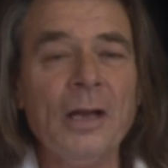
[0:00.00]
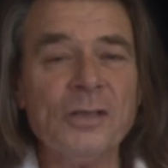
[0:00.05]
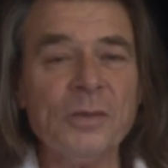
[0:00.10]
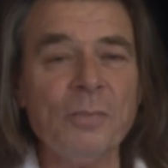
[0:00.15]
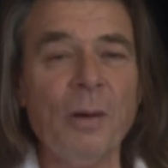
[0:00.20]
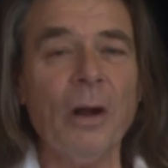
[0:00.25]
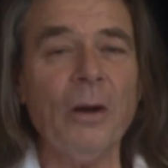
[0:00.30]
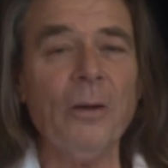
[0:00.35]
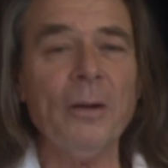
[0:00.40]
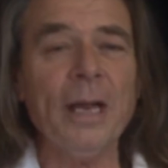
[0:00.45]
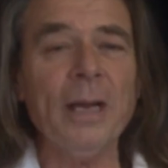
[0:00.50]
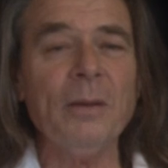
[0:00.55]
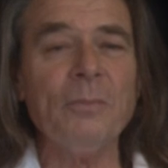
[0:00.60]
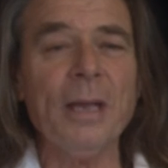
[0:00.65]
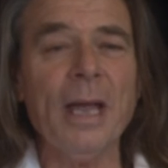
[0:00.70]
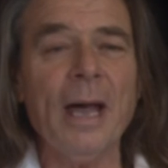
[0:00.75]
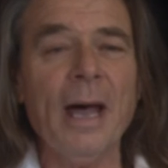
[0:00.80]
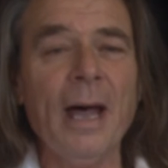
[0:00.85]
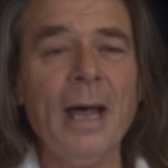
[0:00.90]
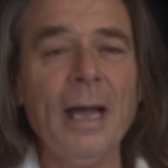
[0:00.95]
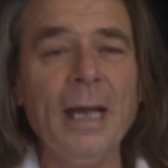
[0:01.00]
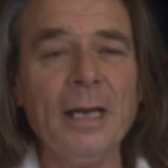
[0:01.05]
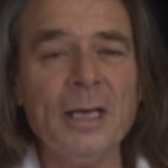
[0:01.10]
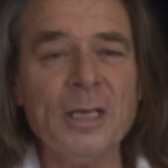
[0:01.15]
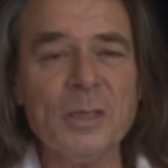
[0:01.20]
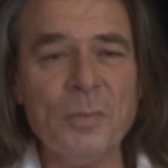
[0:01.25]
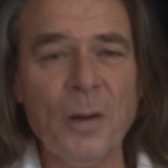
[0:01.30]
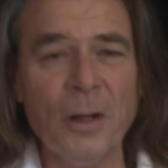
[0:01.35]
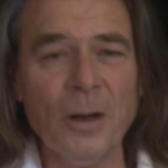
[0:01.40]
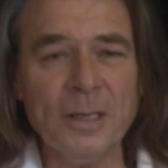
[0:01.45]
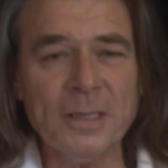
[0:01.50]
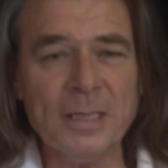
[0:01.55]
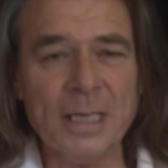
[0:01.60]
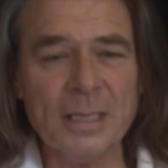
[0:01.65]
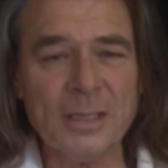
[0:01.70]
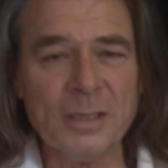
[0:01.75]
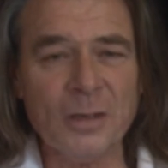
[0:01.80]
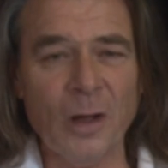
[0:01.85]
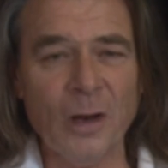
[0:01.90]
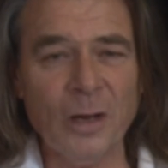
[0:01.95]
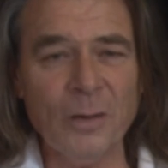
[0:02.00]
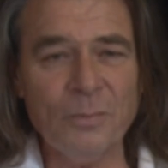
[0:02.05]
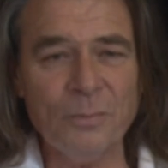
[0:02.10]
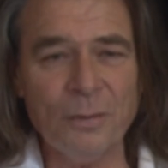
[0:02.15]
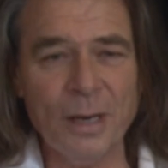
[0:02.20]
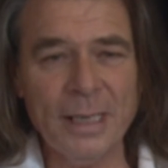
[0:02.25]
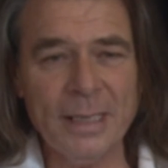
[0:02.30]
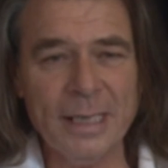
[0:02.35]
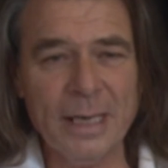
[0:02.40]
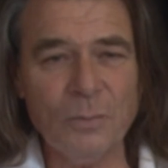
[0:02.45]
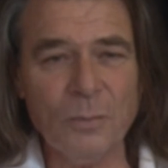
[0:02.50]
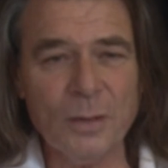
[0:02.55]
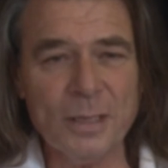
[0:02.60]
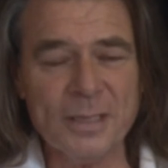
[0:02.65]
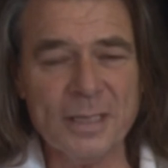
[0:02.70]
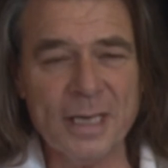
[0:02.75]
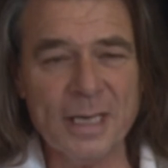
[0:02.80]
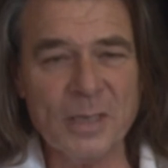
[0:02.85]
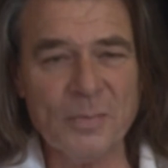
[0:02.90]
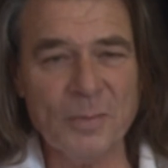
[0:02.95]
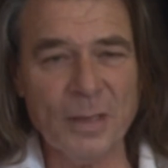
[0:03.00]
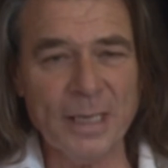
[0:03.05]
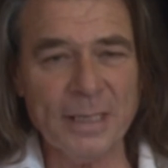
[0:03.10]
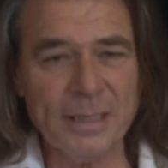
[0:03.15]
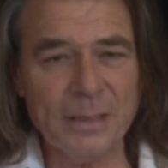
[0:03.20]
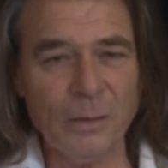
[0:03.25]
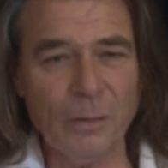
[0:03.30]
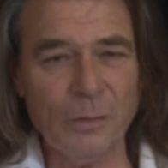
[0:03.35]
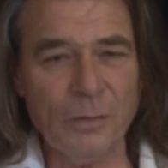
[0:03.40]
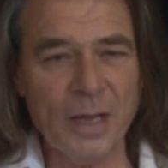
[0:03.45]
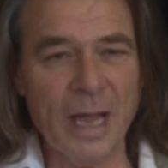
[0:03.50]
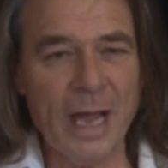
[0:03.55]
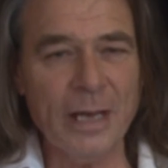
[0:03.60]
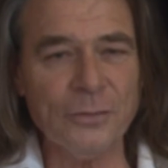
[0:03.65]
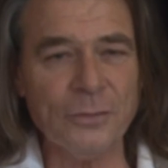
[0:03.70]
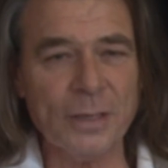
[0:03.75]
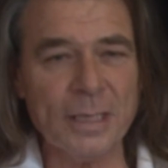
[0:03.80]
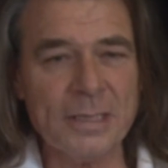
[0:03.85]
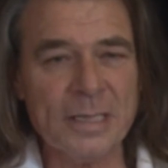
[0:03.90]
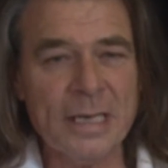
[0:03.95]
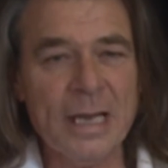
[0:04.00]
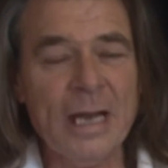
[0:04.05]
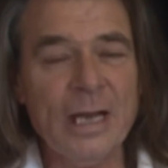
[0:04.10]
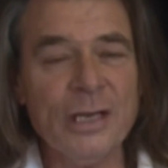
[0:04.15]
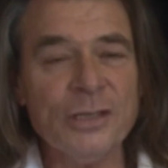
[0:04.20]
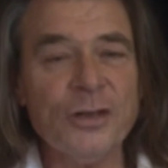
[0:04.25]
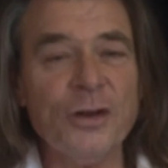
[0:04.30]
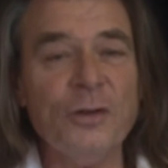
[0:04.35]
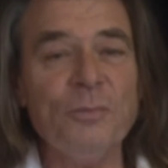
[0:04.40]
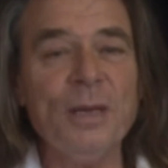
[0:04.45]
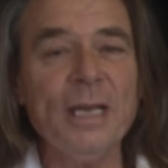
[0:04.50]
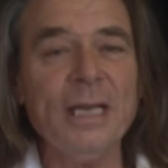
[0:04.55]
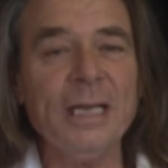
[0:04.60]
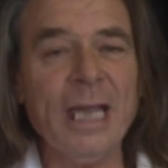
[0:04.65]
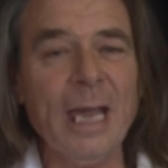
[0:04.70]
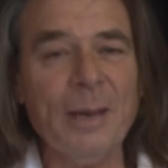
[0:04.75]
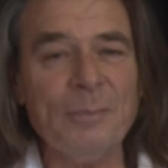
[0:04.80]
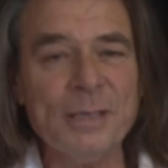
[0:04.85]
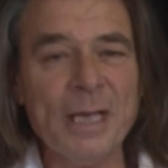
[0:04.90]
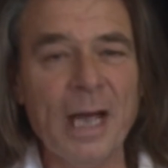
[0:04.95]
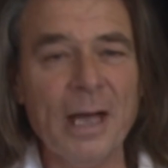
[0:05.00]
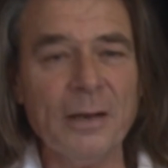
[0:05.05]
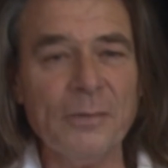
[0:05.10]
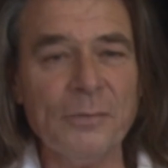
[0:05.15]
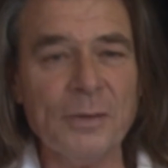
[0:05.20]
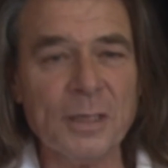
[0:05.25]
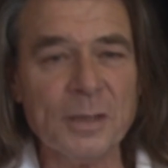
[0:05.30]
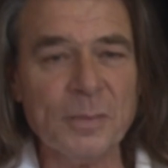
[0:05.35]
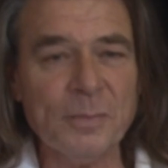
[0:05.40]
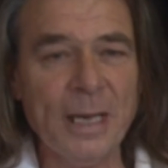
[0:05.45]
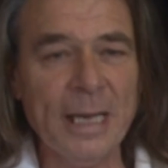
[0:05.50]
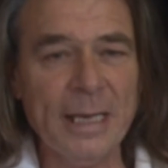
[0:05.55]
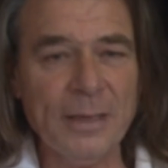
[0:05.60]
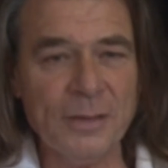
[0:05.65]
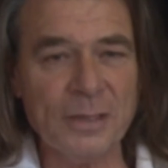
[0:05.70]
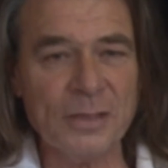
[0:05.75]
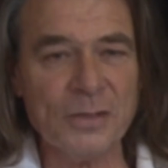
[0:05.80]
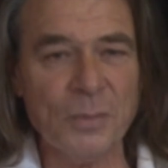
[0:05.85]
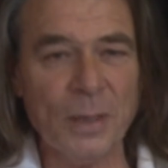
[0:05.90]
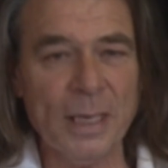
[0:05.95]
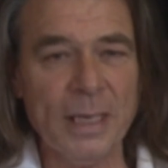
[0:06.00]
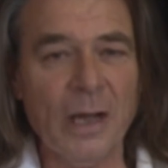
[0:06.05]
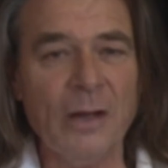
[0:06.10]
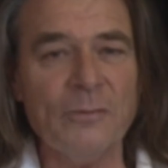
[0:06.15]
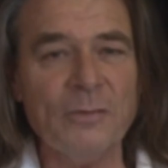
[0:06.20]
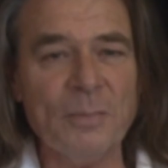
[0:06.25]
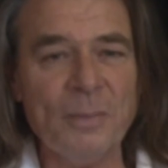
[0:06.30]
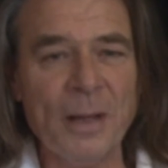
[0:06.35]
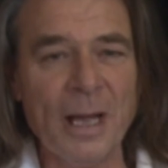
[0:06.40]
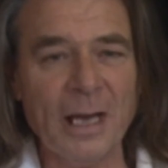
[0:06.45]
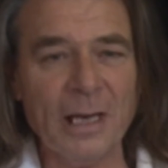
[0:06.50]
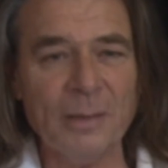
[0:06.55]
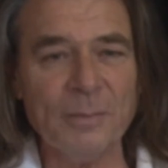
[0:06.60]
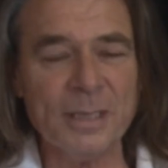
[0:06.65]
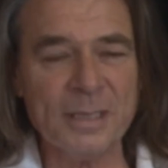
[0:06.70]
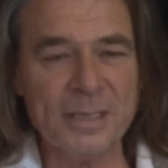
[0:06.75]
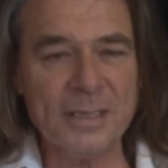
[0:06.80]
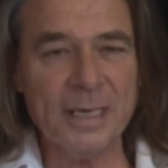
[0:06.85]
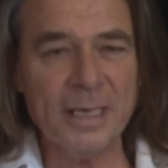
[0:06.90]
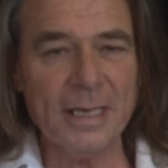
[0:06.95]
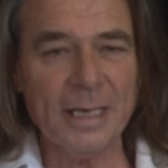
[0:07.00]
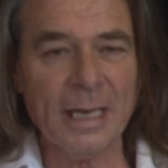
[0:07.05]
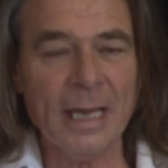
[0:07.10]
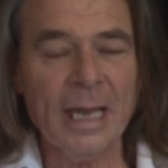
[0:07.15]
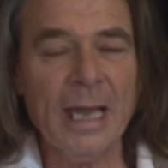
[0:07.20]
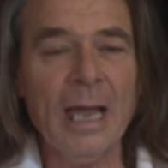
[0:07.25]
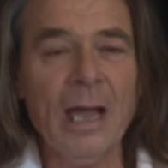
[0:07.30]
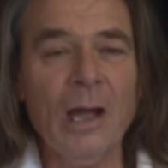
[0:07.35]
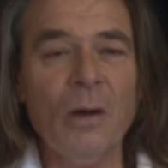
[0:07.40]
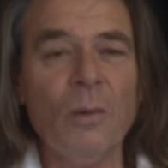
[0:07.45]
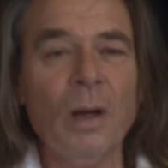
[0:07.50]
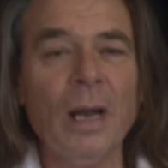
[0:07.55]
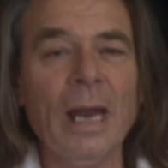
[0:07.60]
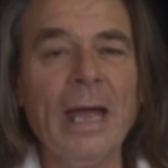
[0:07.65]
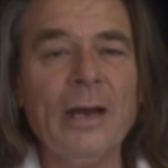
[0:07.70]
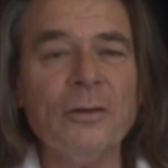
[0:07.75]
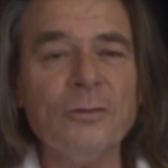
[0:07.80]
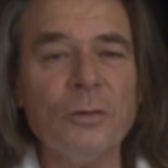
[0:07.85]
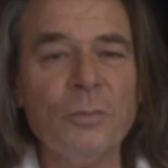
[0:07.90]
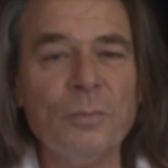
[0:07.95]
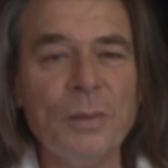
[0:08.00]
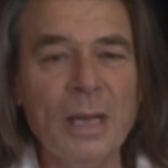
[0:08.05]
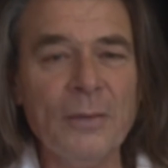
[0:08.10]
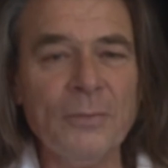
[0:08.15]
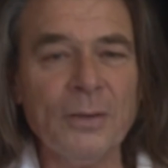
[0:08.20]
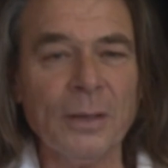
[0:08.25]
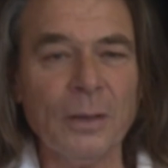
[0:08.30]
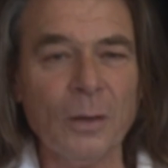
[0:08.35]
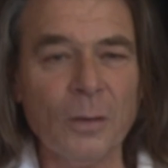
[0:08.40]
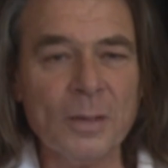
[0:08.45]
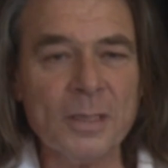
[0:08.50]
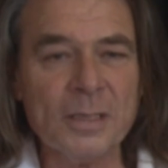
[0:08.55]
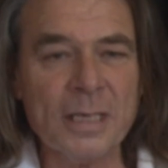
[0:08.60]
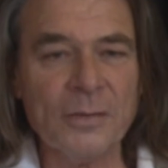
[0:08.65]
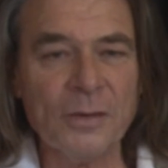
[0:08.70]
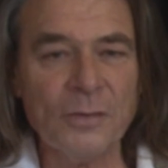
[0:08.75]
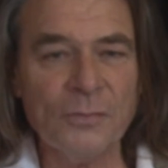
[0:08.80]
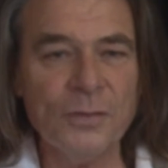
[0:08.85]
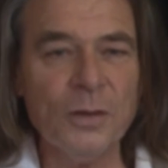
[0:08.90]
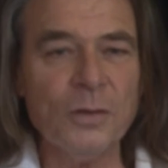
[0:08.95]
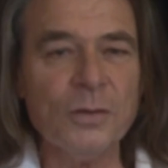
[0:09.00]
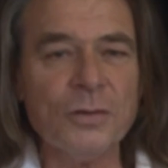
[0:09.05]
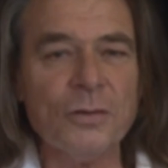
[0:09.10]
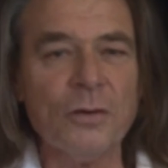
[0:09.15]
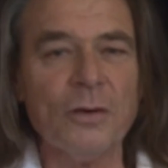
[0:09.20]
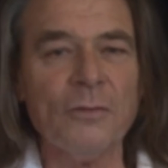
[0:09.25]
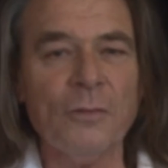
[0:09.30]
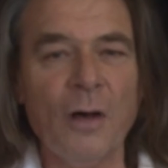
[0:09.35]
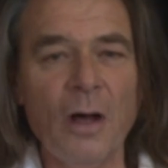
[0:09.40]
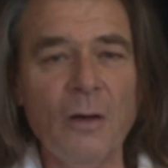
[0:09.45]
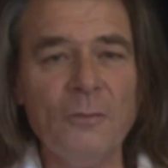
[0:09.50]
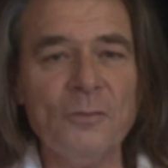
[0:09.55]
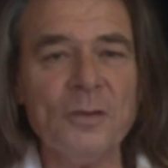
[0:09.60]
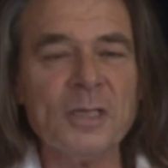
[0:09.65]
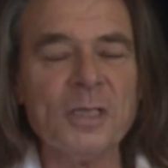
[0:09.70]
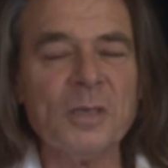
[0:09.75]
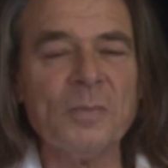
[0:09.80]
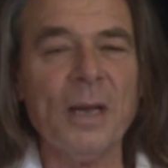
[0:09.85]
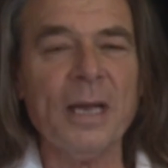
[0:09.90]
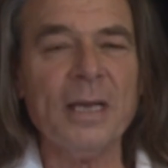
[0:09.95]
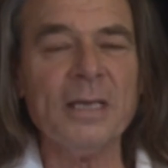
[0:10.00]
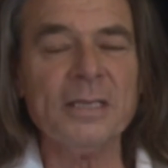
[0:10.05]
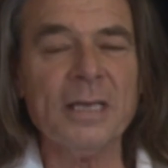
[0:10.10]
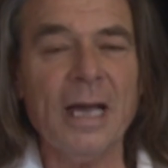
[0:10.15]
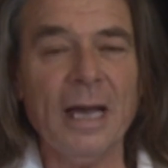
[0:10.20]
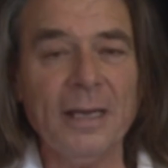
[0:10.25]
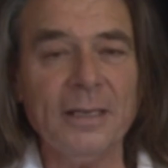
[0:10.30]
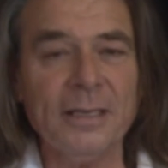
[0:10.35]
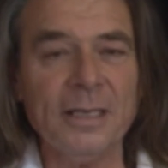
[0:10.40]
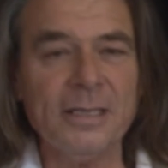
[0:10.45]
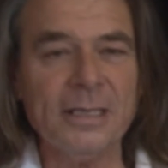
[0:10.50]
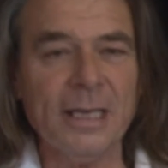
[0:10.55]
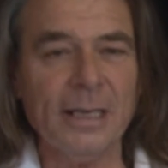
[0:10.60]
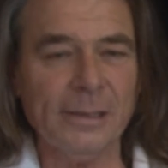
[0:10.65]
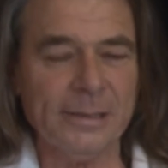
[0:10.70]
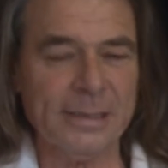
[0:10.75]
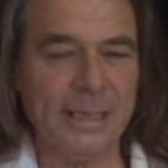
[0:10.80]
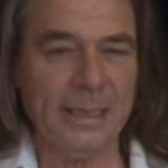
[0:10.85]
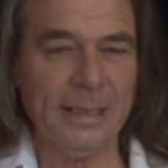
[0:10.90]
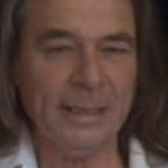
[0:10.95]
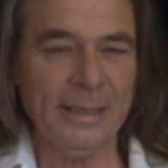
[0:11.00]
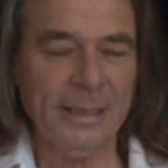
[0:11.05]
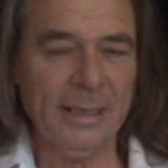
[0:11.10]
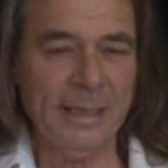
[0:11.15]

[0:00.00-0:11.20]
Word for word: Tomorrow at NBR, in his politics column, Brent Edwards says political theatrics should have been kept out of the debate this week over Parliament sitting, while Andrew Bevan looks at the future of office space under Delta.